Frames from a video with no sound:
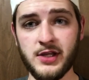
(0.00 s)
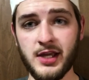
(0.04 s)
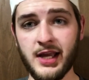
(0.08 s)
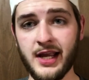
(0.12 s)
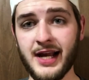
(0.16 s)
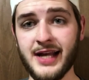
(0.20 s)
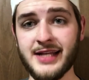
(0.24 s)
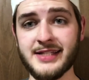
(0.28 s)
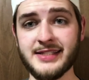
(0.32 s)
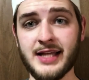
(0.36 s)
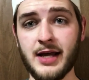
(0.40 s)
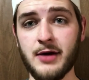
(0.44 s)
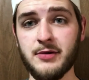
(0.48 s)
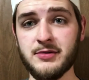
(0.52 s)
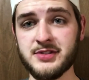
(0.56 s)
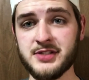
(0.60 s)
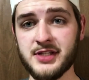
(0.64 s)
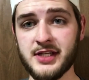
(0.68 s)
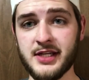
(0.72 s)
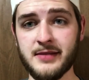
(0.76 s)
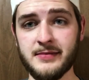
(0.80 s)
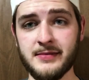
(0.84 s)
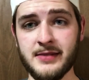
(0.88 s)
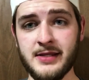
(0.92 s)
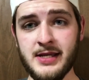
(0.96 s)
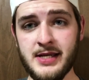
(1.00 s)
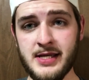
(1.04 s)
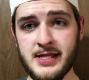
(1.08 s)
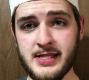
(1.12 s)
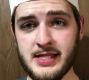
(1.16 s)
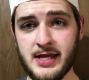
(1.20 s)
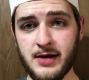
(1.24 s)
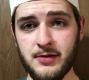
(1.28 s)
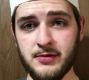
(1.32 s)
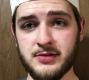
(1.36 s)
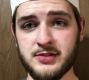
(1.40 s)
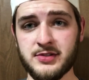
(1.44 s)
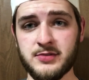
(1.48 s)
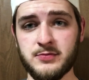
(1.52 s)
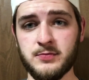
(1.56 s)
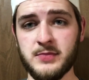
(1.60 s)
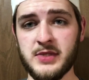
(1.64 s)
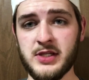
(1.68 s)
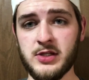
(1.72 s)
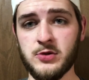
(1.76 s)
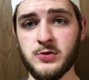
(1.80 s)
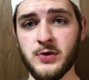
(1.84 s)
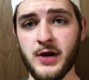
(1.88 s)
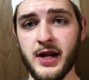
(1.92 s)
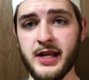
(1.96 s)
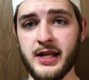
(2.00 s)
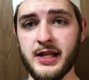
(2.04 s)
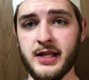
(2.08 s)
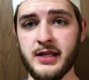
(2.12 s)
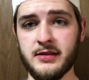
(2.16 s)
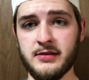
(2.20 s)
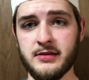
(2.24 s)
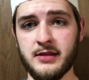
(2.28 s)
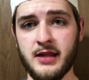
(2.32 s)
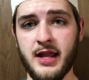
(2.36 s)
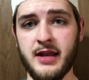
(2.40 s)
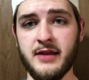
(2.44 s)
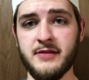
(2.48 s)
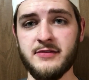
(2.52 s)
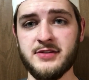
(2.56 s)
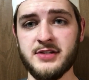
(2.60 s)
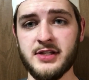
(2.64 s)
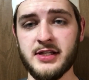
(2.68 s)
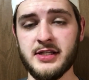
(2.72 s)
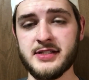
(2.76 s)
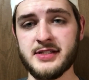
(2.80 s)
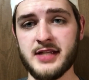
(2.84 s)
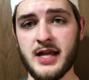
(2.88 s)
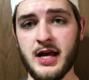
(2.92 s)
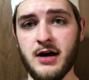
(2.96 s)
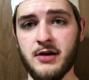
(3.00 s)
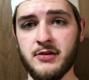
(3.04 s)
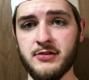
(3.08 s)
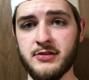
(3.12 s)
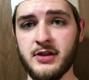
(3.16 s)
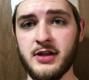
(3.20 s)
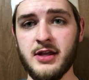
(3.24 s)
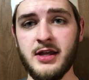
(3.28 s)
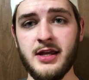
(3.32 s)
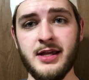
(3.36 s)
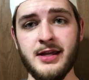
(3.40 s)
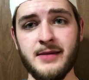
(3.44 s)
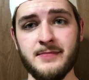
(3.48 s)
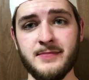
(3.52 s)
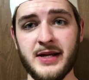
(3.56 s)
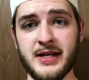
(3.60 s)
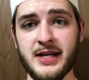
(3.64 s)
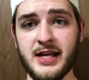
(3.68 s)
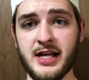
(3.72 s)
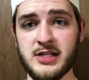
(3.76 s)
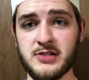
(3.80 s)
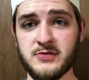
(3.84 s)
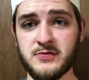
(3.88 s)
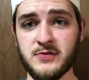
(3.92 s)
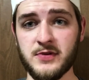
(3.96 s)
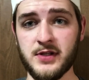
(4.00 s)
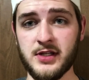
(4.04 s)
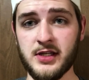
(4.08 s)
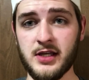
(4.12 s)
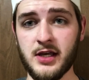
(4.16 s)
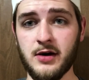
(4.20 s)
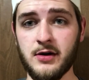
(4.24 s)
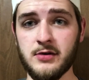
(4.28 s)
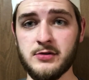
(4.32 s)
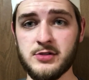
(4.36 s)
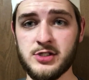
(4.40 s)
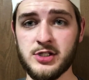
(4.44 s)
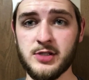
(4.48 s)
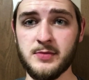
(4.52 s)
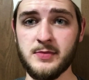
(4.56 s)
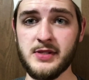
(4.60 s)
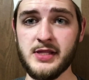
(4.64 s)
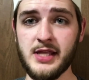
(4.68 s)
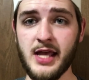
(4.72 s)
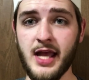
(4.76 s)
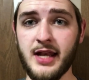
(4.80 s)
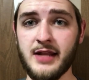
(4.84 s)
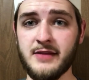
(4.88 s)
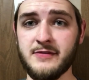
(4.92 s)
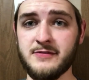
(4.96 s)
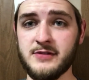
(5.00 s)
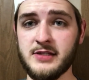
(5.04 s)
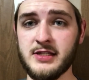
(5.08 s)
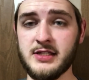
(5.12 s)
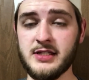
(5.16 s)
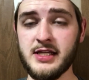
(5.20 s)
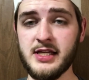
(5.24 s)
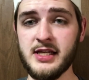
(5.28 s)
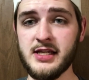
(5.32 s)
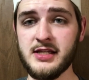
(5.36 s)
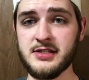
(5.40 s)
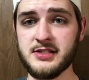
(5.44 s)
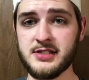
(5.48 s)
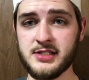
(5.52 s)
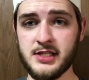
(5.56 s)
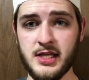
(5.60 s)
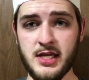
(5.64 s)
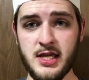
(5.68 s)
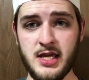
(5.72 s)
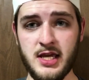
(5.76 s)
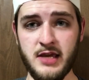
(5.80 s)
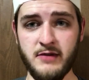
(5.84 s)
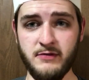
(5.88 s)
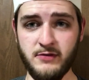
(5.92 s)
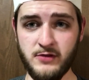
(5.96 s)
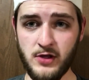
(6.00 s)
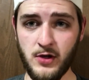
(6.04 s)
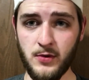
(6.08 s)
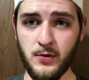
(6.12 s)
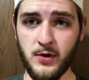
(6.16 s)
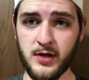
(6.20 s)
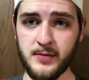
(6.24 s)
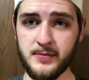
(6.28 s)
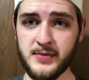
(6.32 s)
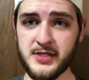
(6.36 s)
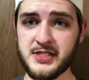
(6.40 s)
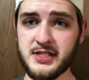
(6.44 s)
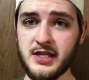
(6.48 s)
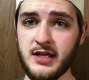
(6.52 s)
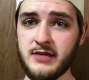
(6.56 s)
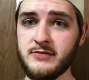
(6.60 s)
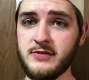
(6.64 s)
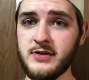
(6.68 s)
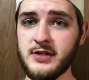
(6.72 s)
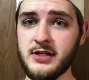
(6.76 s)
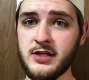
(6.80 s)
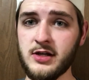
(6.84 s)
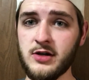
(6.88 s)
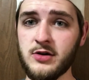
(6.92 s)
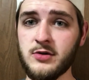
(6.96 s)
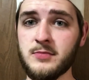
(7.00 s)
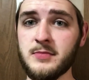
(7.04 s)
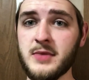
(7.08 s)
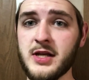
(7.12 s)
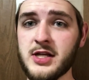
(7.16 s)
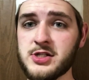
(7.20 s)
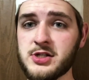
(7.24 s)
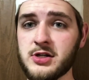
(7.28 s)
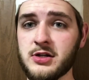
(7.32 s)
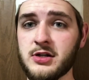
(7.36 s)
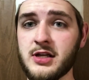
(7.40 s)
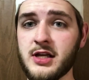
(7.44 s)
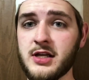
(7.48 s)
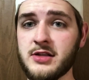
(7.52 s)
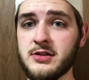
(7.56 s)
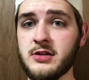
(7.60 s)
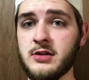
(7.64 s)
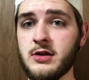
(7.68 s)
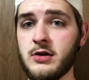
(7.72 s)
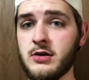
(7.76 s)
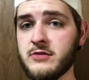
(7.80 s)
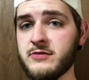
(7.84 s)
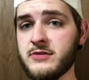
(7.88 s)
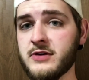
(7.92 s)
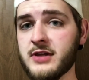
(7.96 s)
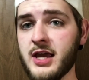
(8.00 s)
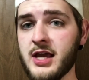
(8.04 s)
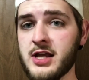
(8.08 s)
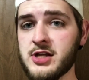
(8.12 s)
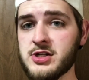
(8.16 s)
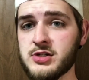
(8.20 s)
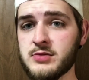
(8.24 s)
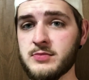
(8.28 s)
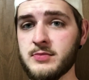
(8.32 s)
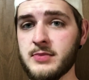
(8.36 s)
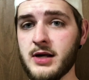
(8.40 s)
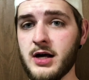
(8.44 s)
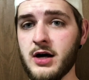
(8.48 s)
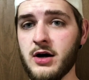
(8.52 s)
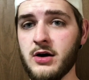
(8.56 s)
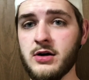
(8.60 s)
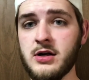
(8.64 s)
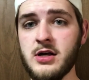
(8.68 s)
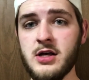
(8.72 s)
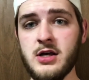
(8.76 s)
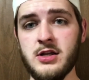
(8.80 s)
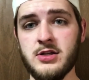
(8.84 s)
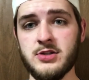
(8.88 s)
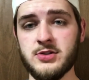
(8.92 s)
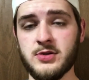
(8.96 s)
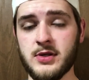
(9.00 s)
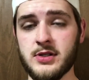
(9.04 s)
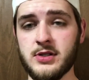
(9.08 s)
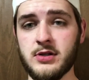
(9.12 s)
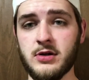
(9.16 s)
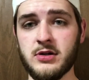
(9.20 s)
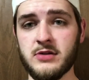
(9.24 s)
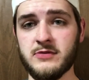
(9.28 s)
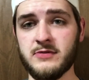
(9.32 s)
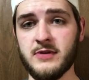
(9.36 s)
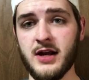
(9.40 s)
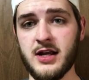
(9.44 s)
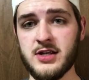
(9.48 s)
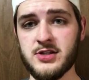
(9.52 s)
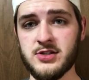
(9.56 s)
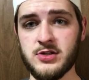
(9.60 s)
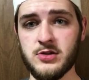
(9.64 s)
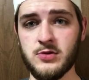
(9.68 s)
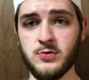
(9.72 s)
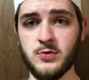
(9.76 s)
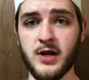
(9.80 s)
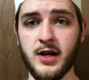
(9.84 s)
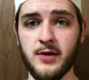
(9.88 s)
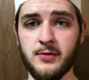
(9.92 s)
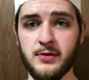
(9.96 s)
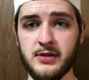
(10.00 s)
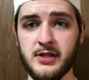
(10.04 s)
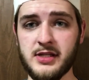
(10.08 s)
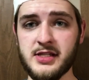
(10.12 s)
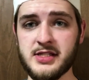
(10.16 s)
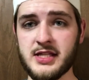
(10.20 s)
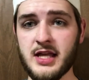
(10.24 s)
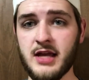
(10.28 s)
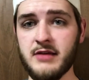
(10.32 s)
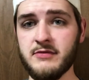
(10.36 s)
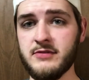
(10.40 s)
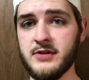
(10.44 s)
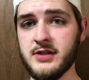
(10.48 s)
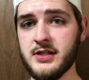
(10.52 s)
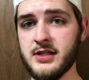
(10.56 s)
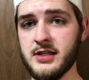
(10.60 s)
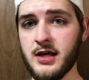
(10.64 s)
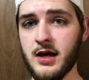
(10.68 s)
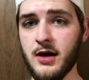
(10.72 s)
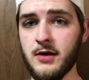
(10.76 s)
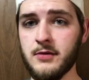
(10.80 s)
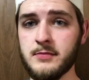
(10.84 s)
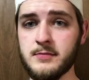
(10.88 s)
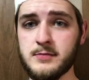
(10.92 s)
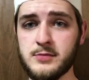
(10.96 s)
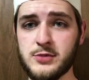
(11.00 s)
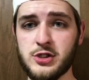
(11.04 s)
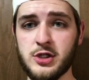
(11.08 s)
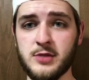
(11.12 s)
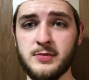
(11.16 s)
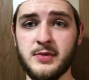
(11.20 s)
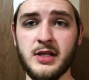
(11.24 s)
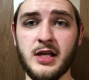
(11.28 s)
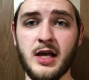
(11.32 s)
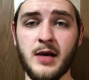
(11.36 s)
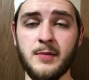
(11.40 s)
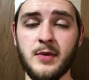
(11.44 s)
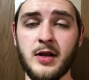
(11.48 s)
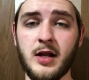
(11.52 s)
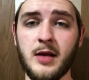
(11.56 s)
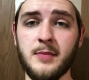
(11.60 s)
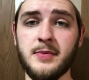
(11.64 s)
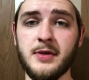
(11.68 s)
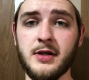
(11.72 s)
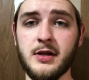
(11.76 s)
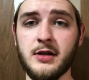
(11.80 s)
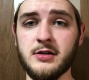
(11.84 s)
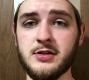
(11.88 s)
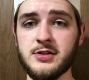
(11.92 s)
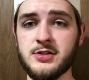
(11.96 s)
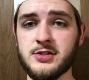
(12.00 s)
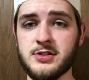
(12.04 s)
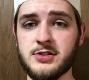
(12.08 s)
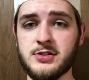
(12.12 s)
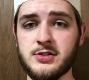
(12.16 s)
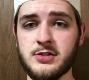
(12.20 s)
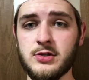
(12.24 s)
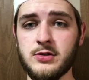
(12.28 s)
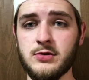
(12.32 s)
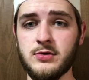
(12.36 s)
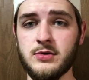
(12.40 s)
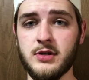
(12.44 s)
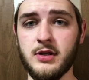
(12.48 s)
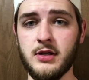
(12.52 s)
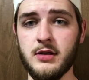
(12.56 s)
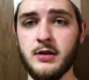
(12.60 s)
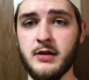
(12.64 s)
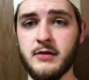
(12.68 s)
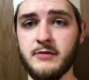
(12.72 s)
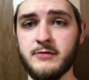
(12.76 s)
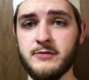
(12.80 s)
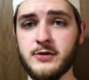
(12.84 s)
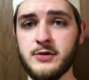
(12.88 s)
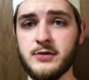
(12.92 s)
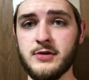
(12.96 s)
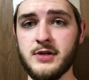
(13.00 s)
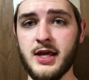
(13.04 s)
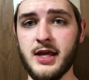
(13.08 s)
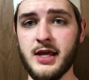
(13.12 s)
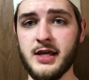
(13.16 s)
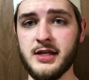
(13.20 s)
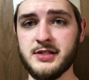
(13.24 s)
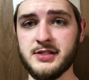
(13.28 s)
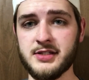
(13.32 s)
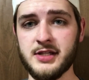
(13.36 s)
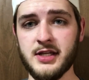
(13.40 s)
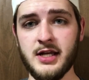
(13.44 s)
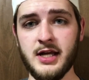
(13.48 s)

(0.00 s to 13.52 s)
yeah, guys, that was it. That was me grading the NFC South. My next video should be the NFC East. If you don't want to miss that video, make sure to hit the notification bell so it notifies you when I release that video. Should be coming up here soon in a few days.